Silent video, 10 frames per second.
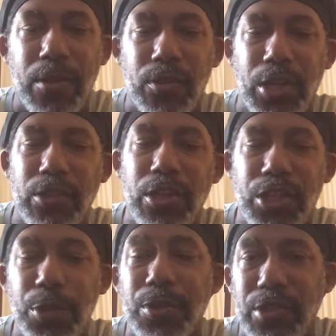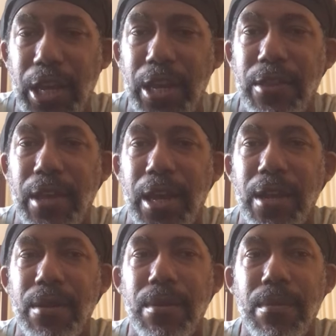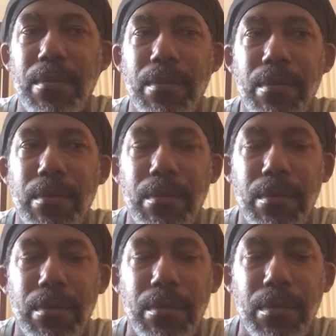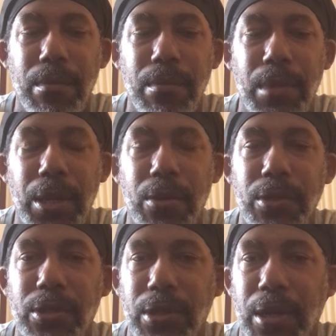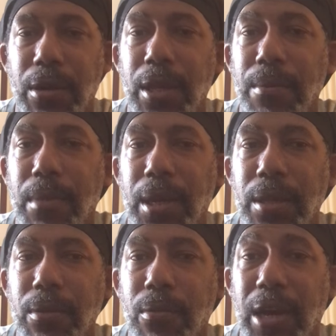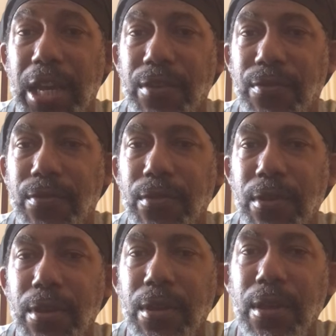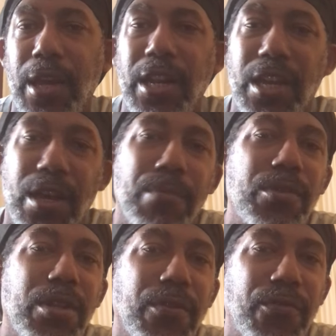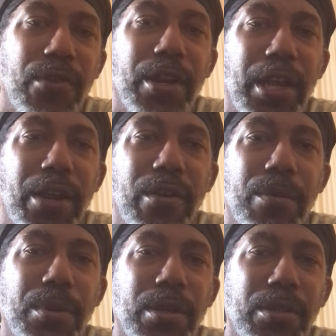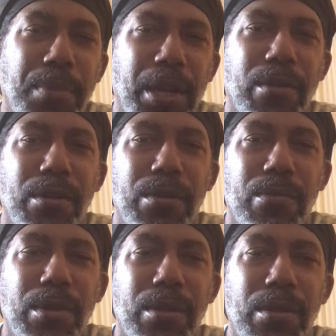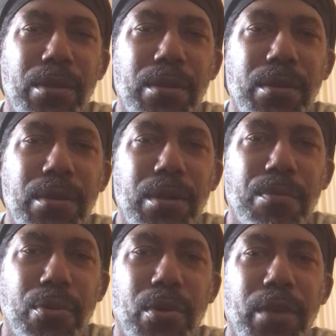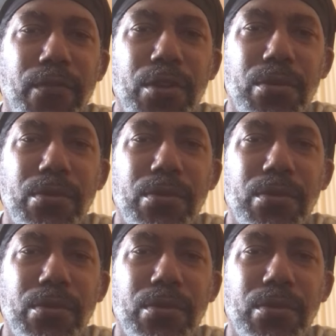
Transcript: Just as she was saying that, my oldest daughter and my wife had come to the front area because apparently when the employee for